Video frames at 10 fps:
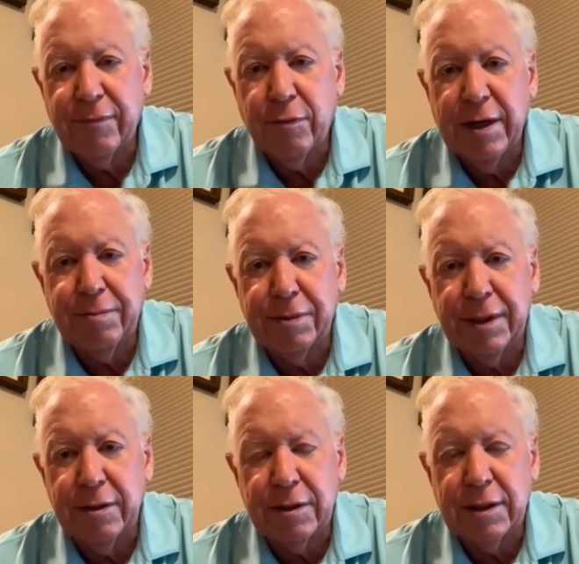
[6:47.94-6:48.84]
great
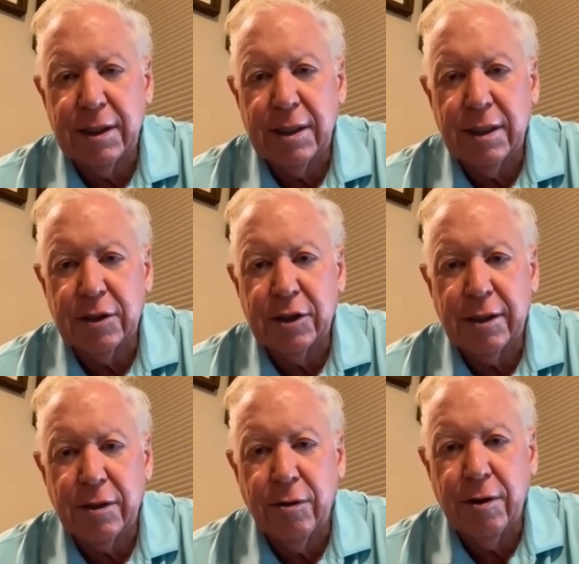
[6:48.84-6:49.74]
players,
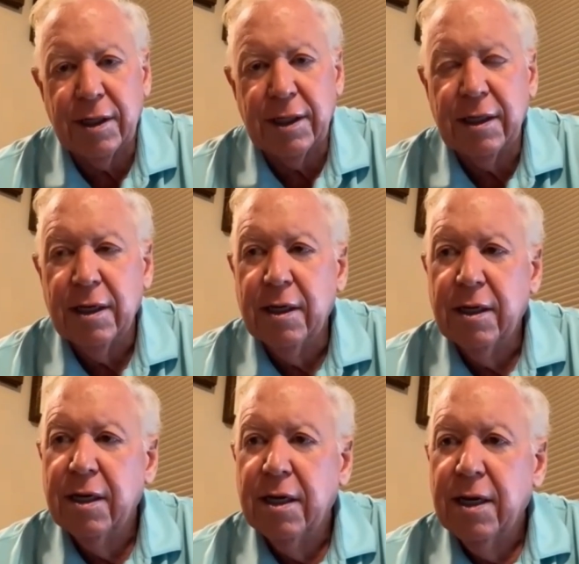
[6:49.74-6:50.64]
Chuck Courtney.
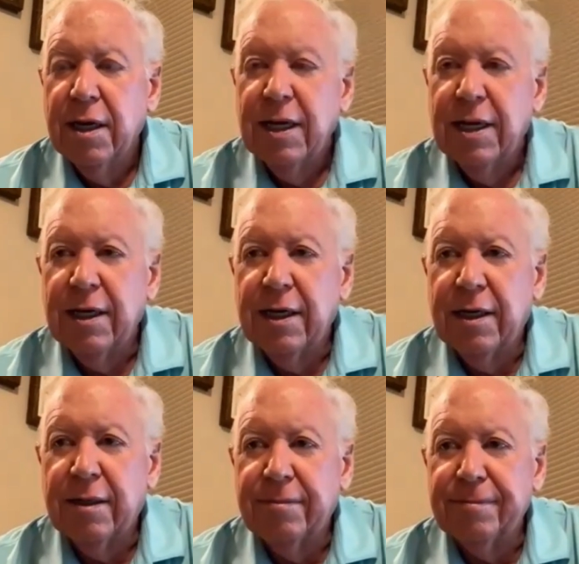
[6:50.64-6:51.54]

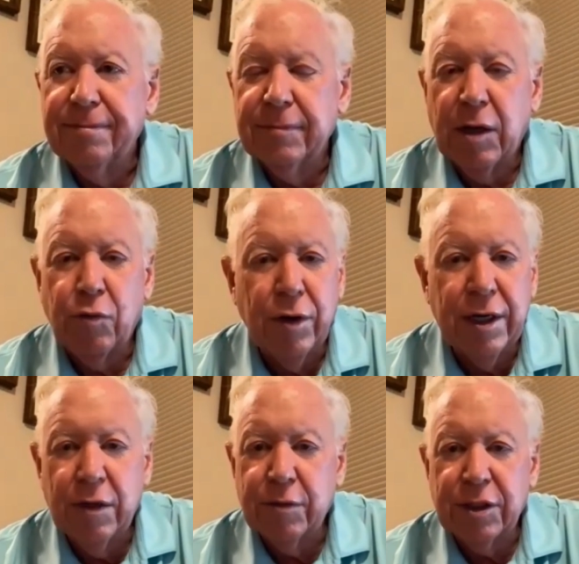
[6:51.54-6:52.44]
And
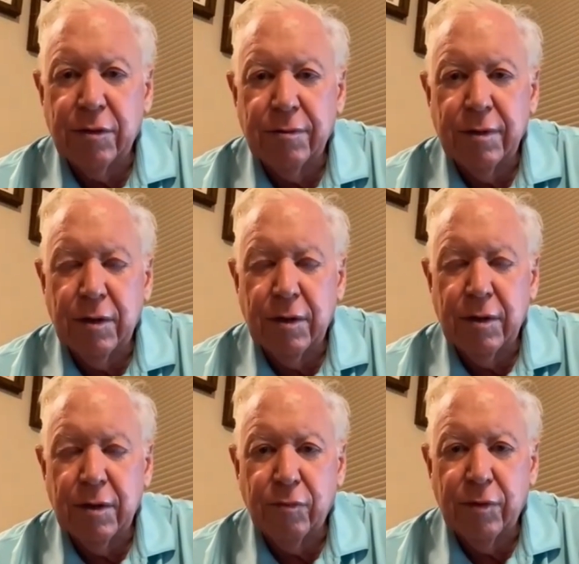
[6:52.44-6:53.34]
Runyon was a
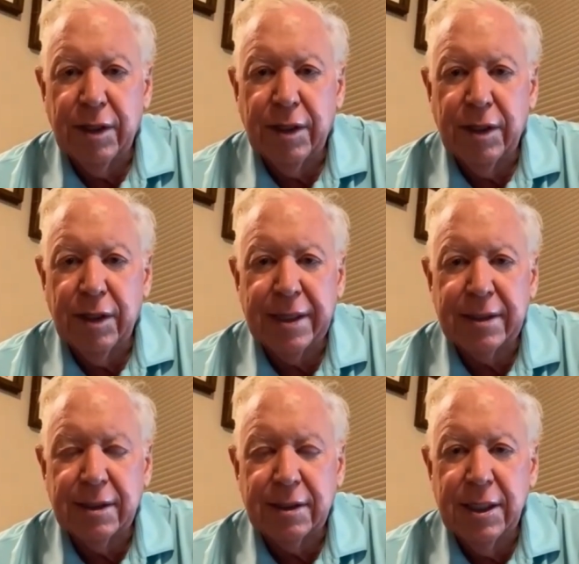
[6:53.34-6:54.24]
really
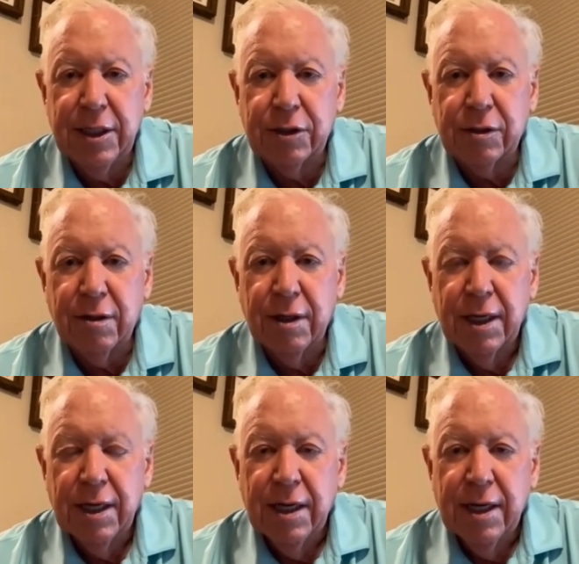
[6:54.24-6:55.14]
respected teacher.
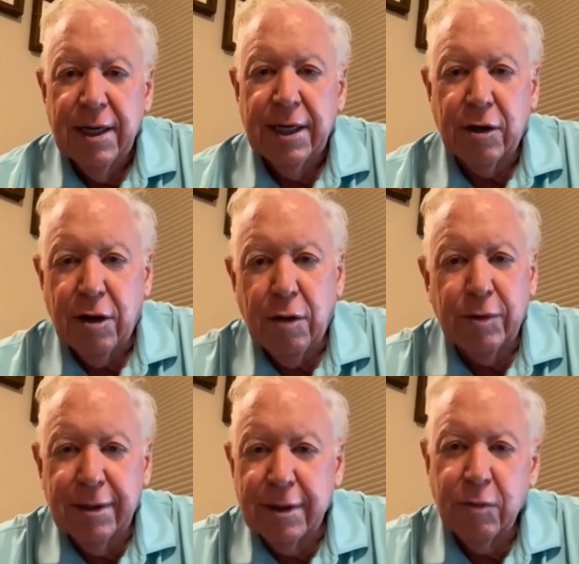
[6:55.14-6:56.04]
And Carl would
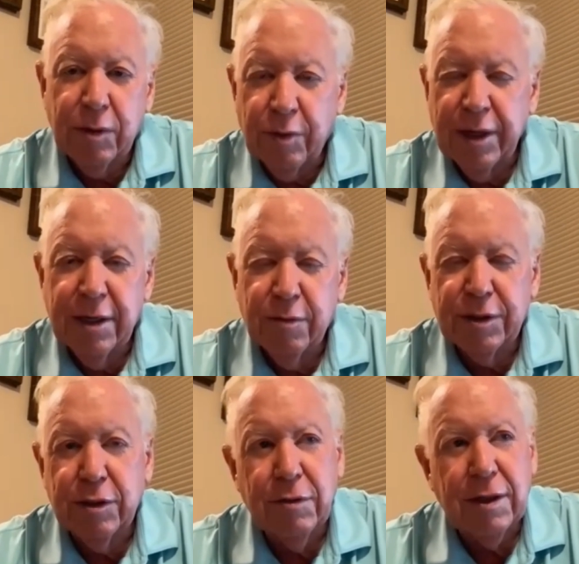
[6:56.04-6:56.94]
look at what Runyon was
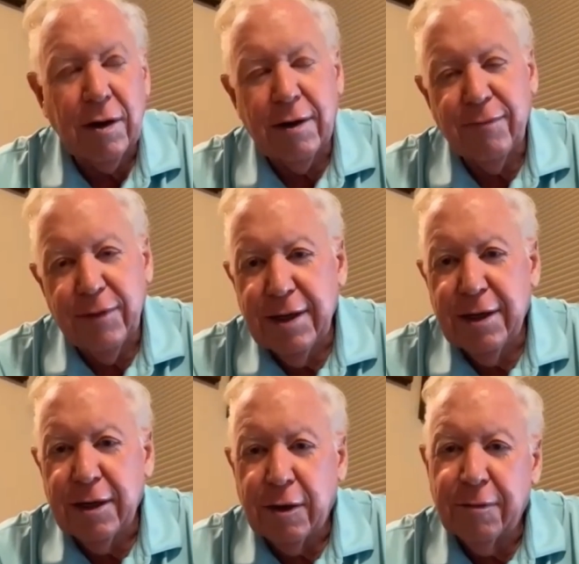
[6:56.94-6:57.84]
doing on
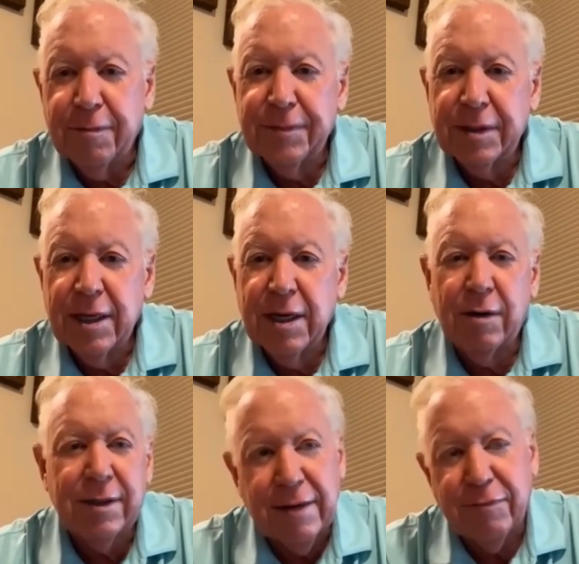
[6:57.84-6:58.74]
video,
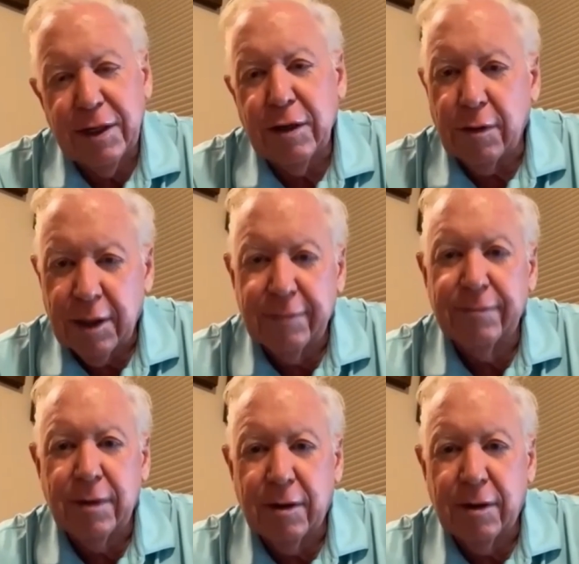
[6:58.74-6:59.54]
or not video, on